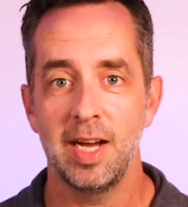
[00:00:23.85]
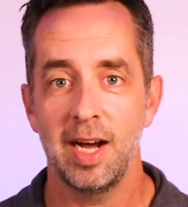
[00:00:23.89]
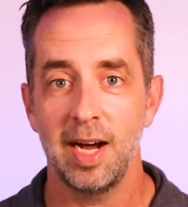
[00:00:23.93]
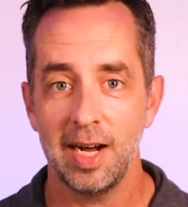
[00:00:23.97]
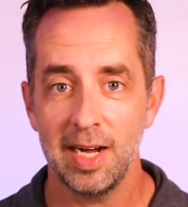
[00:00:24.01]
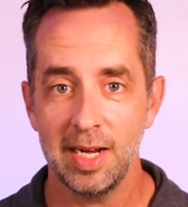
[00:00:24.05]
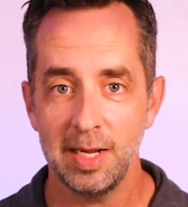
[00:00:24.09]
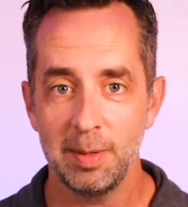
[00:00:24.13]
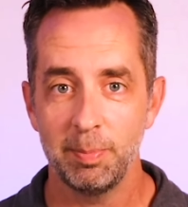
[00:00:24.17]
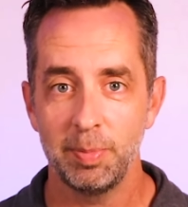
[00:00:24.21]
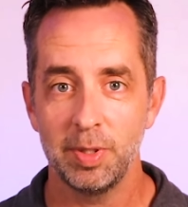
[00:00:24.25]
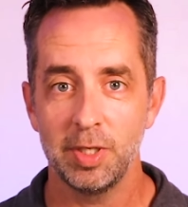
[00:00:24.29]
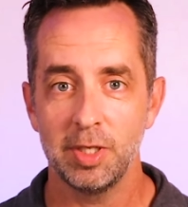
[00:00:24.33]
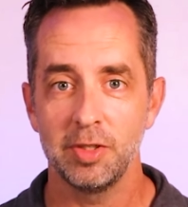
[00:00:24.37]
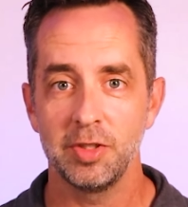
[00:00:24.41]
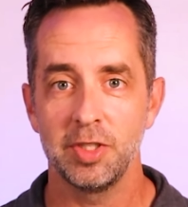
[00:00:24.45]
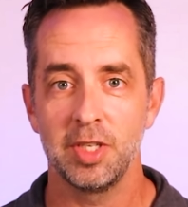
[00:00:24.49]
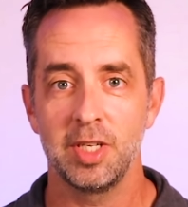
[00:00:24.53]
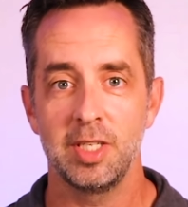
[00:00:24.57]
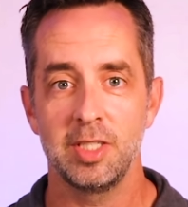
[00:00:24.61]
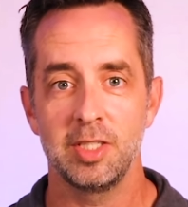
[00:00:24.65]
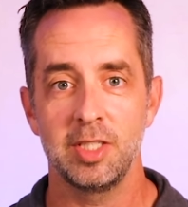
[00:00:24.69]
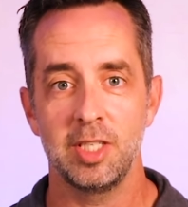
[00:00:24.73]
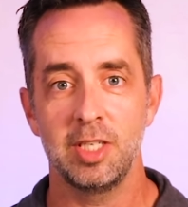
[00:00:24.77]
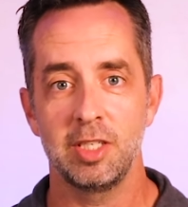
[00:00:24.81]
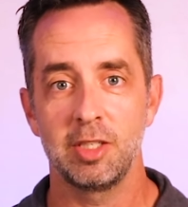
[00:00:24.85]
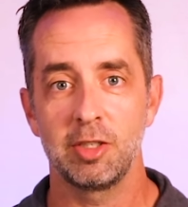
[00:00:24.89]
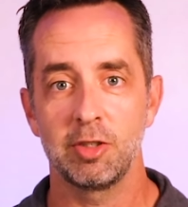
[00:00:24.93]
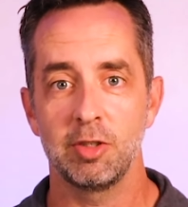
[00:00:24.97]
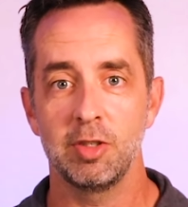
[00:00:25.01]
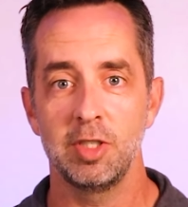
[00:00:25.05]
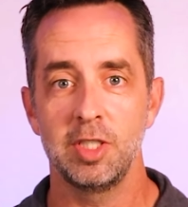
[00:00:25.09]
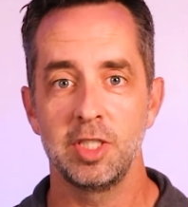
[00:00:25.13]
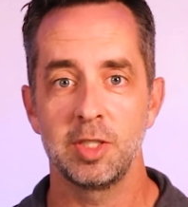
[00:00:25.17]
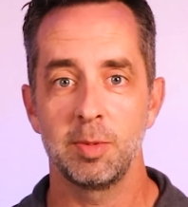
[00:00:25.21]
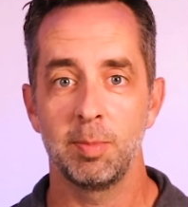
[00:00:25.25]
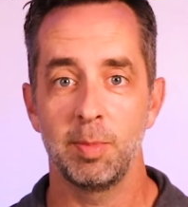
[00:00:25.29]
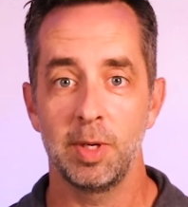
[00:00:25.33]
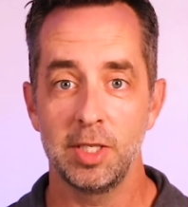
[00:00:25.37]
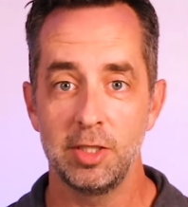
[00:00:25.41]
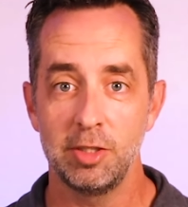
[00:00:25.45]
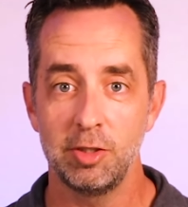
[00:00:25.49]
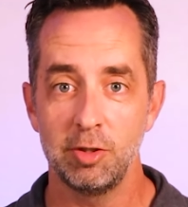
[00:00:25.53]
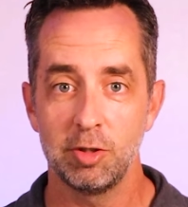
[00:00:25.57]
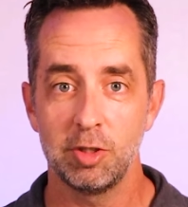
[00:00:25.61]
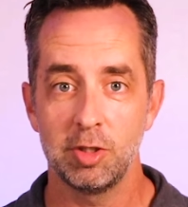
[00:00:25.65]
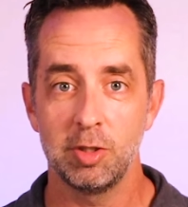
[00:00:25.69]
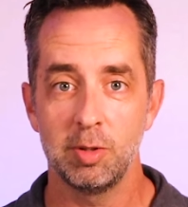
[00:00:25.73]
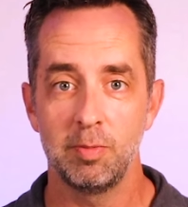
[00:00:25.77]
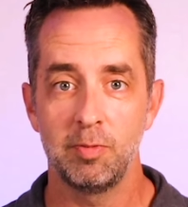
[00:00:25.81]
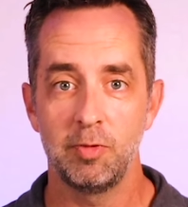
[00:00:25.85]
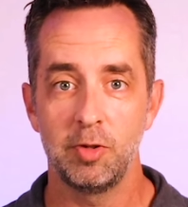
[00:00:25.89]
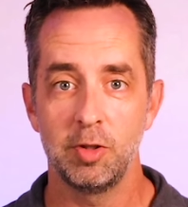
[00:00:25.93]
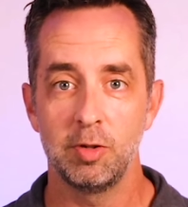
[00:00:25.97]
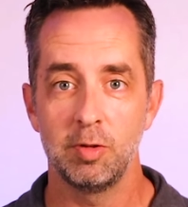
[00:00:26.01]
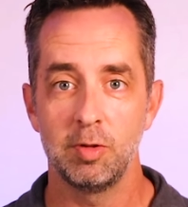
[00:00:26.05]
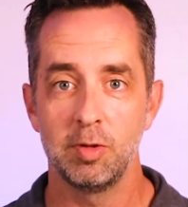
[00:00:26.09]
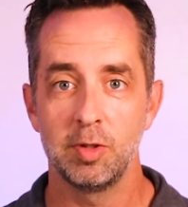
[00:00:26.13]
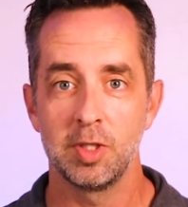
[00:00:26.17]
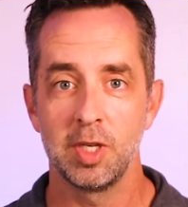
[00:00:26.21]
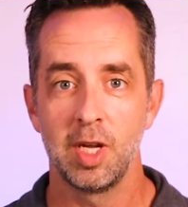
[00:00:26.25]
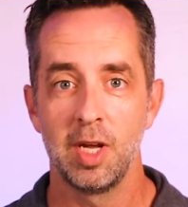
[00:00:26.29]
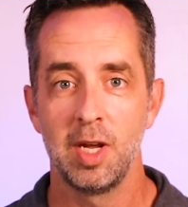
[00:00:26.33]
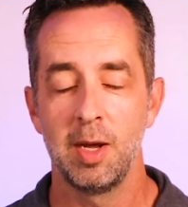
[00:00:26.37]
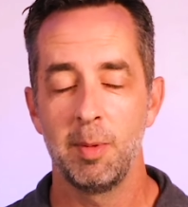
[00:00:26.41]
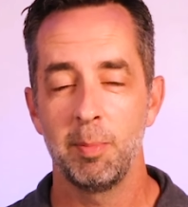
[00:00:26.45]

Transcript: I built that has increased my YouTube views